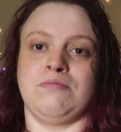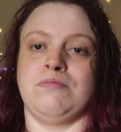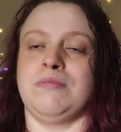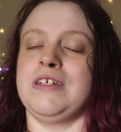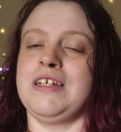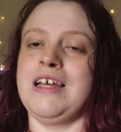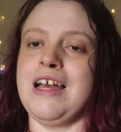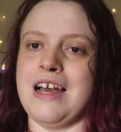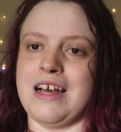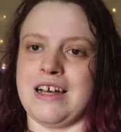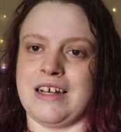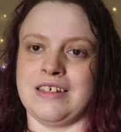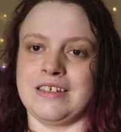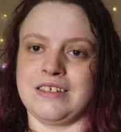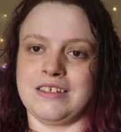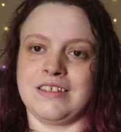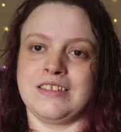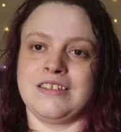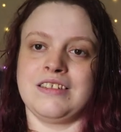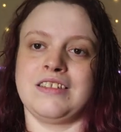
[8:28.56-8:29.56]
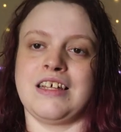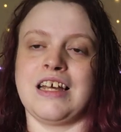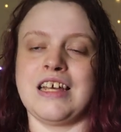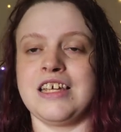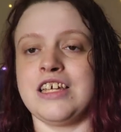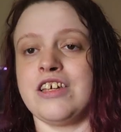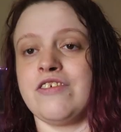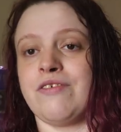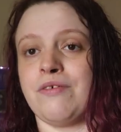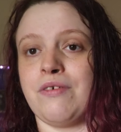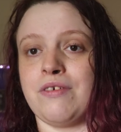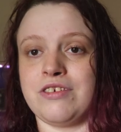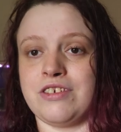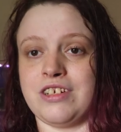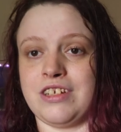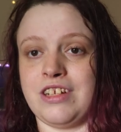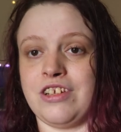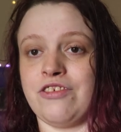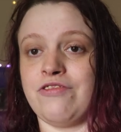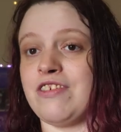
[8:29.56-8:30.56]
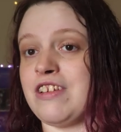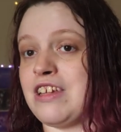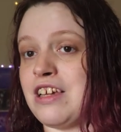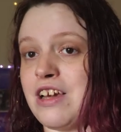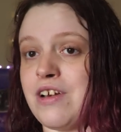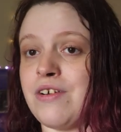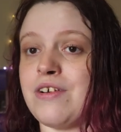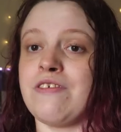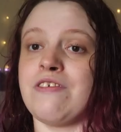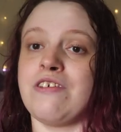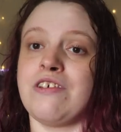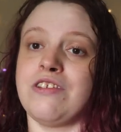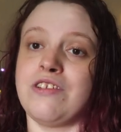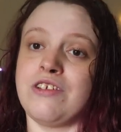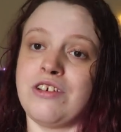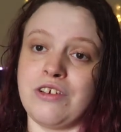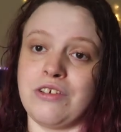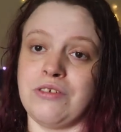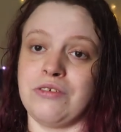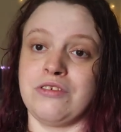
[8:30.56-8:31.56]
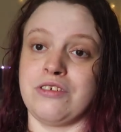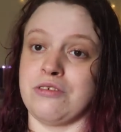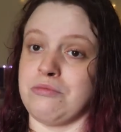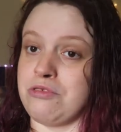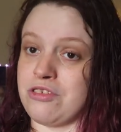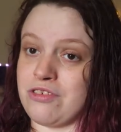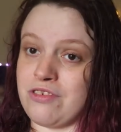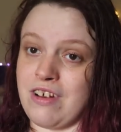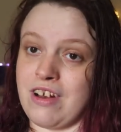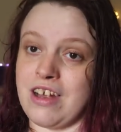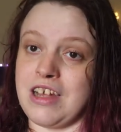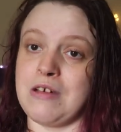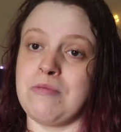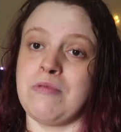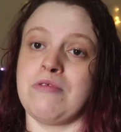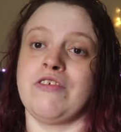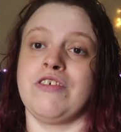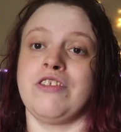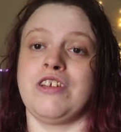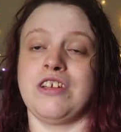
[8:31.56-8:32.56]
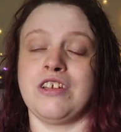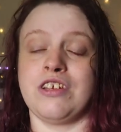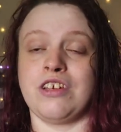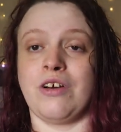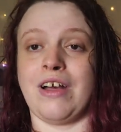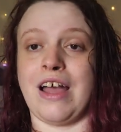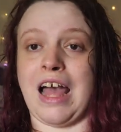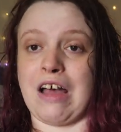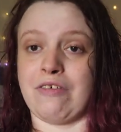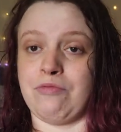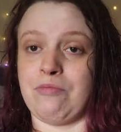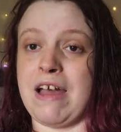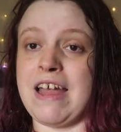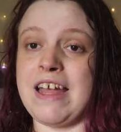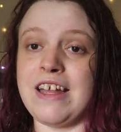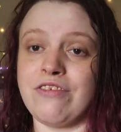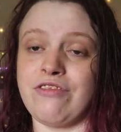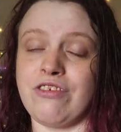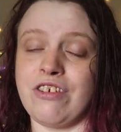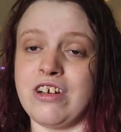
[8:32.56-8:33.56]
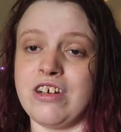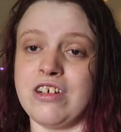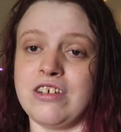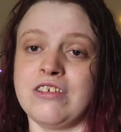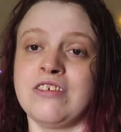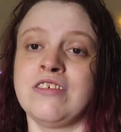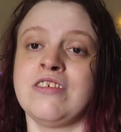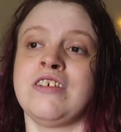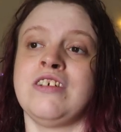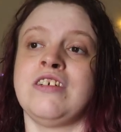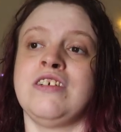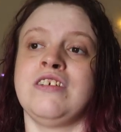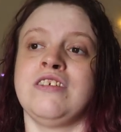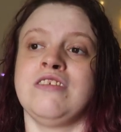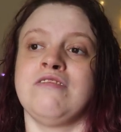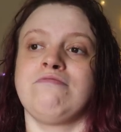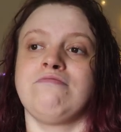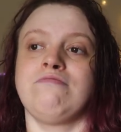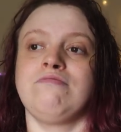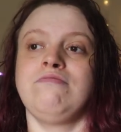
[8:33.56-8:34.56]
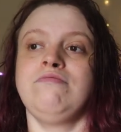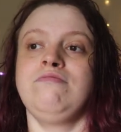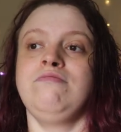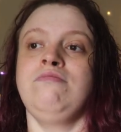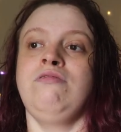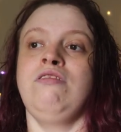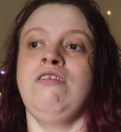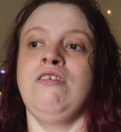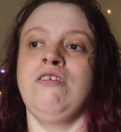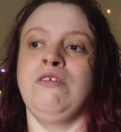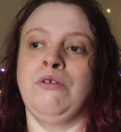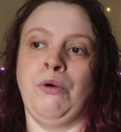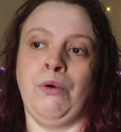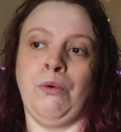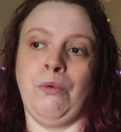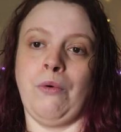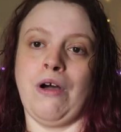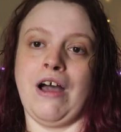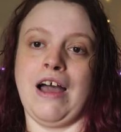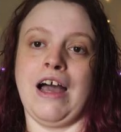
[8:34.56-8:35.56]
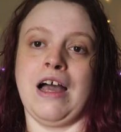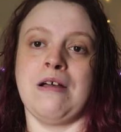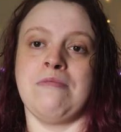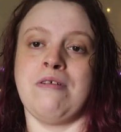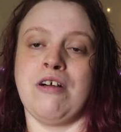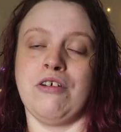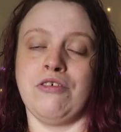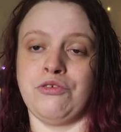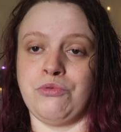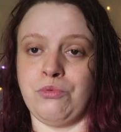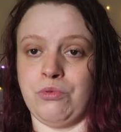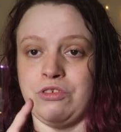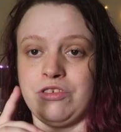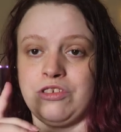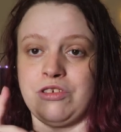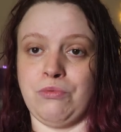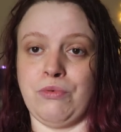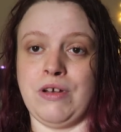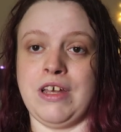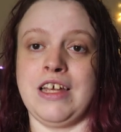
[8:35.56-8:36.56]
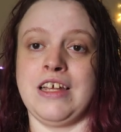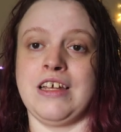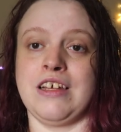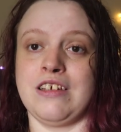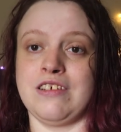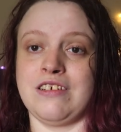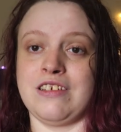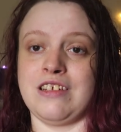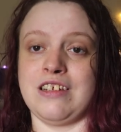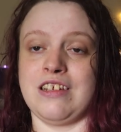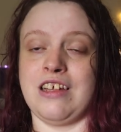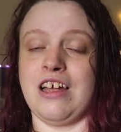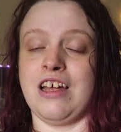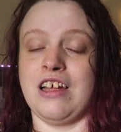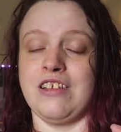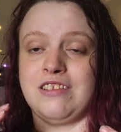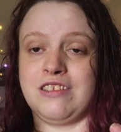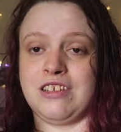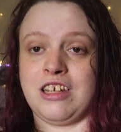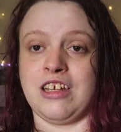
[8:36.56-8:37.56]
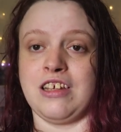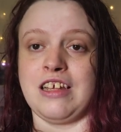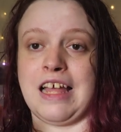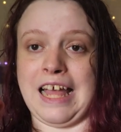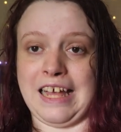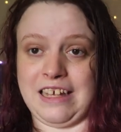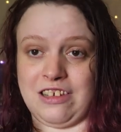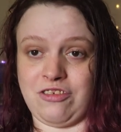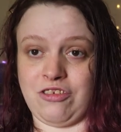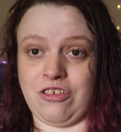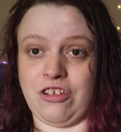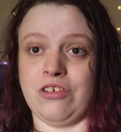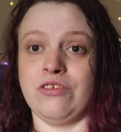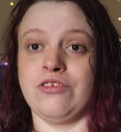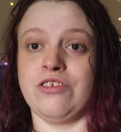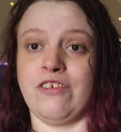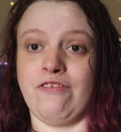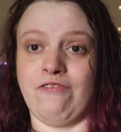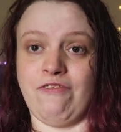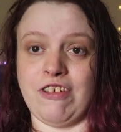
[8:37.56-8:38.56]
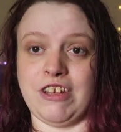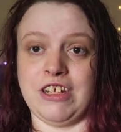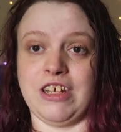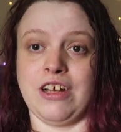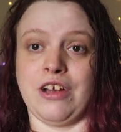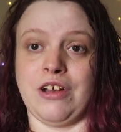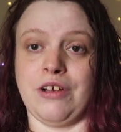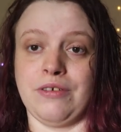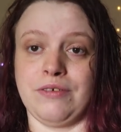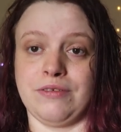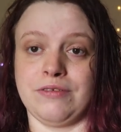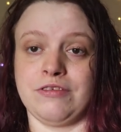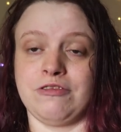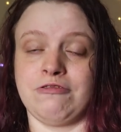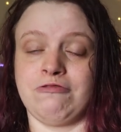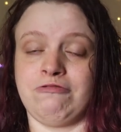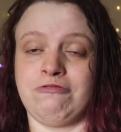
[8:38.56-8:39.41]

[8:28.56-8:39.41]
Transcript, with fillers: But yeah, thank you for watching this video. If you're new, subscribe. If you didn't, I have a Patreon where I post once a week as an exclusive video.